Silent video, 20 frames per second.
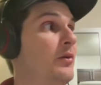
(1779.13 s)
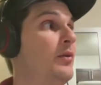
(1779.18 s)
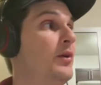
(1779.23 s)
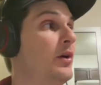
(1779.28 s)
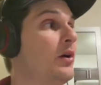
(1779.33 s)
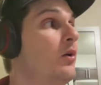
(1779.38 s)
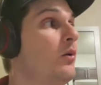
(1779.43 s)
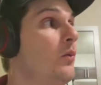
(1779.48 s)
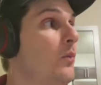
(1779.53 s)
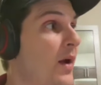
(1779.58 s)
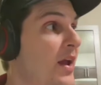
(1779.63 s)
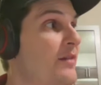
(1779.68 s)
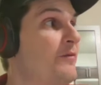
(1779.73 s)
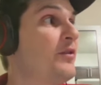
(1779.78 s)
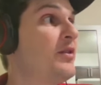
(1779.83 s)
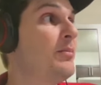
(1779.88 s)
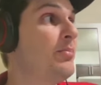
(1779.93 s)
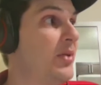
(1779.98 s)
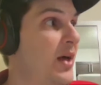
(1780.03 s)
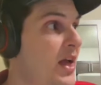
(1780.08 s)
They're going to wait for
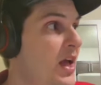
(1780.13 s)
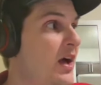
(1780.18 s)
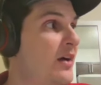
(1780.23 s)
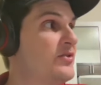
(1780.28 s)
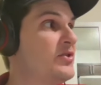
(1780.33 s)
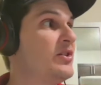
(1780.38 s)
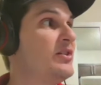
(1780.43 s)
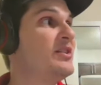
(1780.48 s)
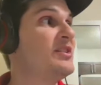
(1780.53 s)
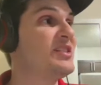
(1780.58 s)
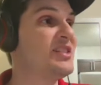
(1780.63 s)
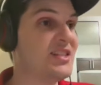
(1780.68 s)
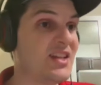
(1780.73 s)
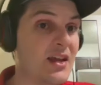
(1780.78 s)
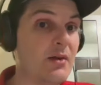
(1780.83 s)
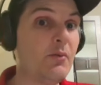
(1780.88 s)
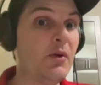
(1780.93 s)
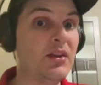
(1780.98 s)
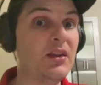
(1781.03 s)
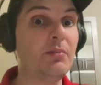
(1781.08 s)
the playoffs. They're going to
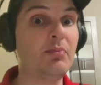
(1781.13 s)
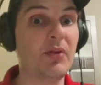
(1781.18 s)
see what the